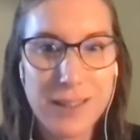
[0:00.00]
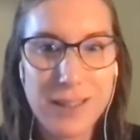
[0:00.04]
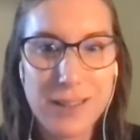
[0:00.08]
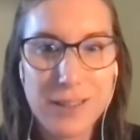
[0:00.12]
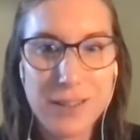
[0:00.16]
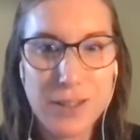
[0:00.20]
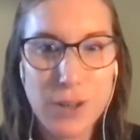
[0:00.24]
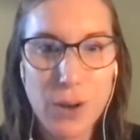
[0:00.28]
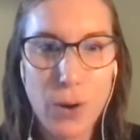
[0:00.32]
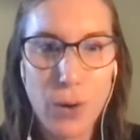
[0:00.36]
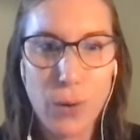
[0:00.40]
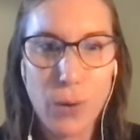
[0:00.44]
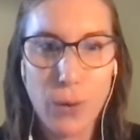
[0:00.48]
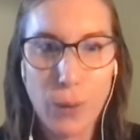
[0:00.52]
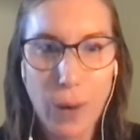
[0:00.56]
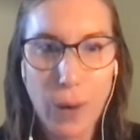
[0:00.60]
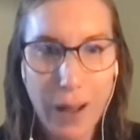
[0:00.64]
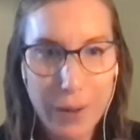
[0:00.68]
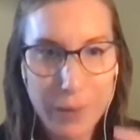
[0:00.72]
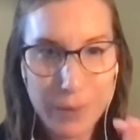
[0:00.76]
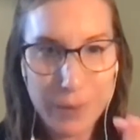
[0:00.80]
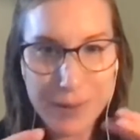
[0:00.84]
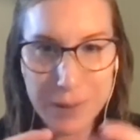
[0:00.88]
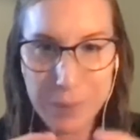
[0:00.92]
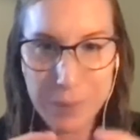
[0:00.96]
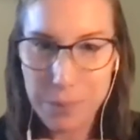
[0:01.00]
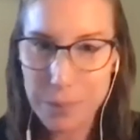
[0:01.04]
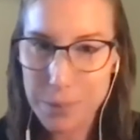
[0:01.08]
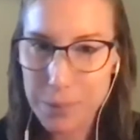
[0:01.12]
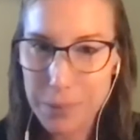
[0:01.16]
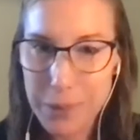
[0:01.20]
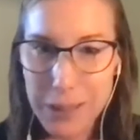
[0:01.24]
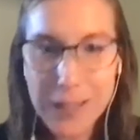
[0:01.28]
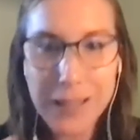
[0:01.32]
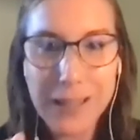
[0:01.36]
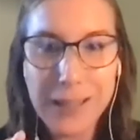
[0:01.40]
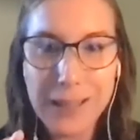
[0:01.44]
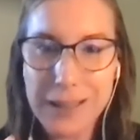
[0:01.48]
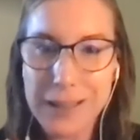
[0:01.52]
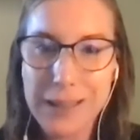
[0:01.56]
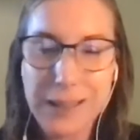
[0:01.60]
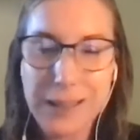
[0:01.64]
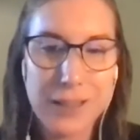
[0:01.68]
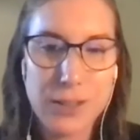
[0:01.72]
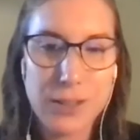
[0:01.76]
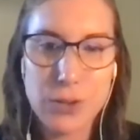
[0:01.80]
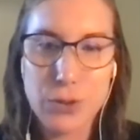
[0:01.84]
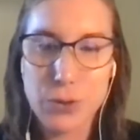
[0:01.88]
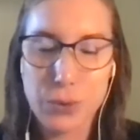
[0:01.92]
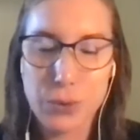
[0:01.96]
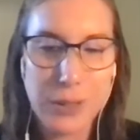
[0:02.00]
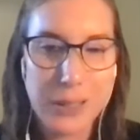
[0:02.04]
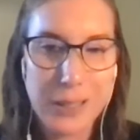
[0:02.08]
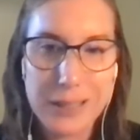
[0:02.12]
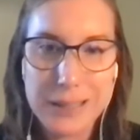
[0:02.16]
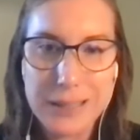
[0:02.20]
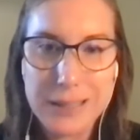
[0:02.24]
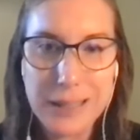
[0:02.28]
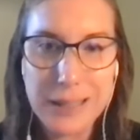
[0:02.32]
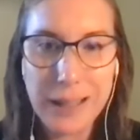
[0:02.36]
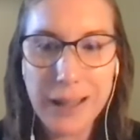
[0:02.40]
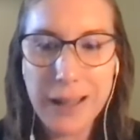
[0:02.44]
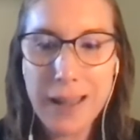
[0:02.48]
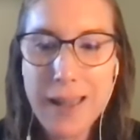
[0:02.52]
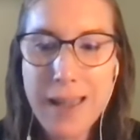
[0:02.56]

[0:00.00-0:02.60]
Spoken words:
And so I was immediately intrigued.